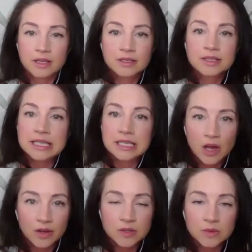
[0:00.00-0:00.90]
and then
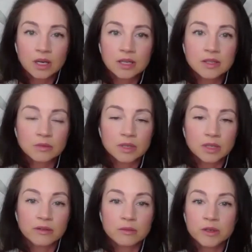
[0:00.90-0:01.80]
detox work. So
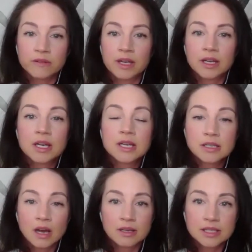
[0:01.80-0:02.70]
really removing
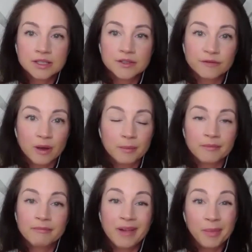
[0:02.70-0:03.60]
toxins
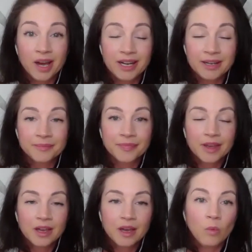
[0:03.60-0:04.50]
from my body
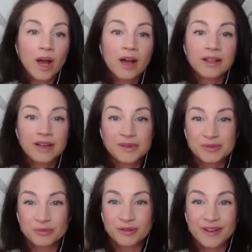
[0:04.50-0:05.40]
while I
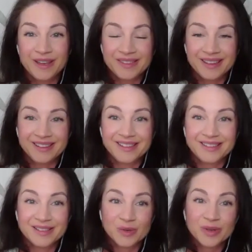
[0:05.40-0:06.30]
was removing the
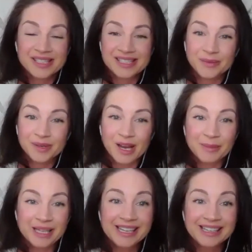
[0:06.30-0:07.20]
sources that were
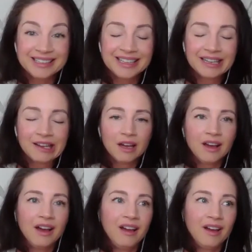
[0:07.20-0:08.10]
coming in.
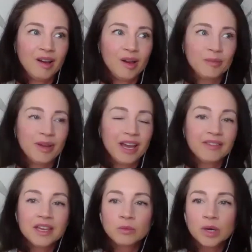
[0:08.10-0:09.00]
Yes.
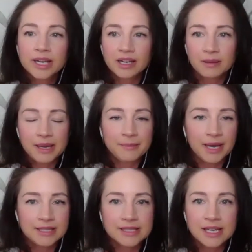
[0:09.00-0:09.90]
And then working on my
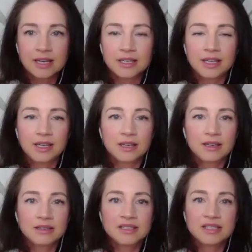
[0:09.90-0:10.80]
mindset
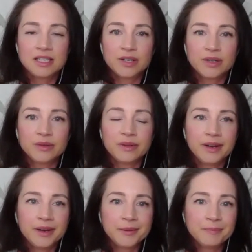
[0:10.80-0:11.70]
and, you know,
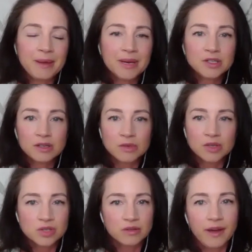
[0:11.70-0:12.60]
my mental
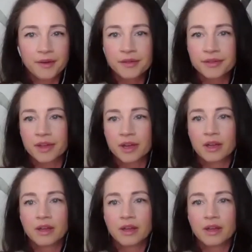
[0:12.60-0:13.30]
emotional health,